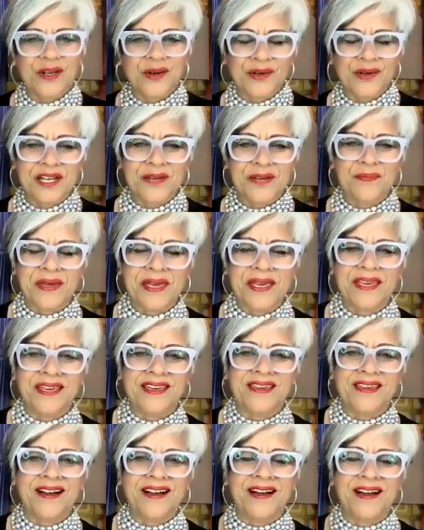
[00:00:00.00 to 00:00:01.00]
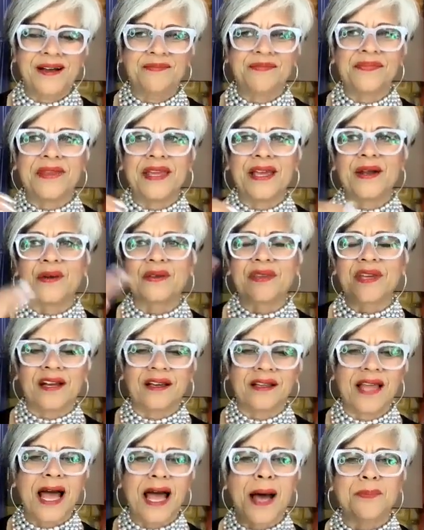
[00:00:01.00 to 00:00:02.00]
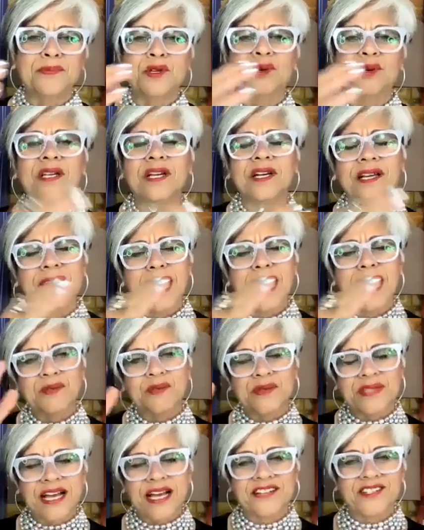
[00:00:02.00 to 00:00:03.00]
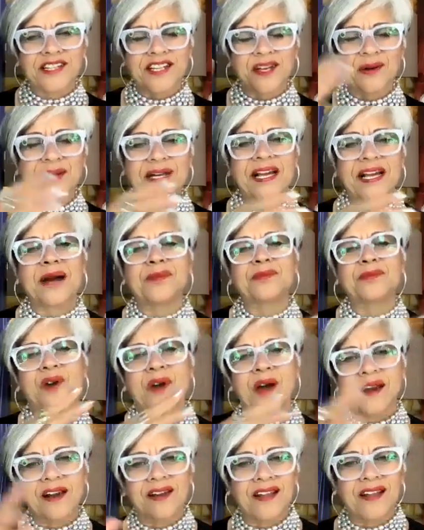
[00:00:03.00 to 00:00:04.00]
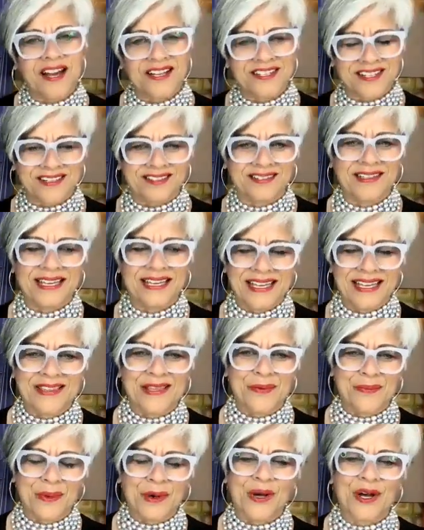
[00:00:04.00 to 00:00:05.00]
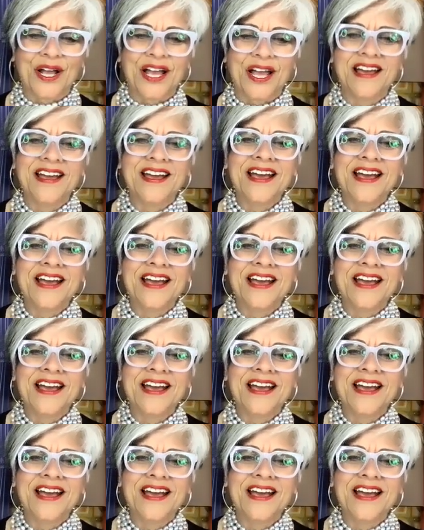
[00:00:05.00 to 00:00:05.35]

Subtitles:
going to be, the collapse, or the collapse was actually going to come chronologically in the book.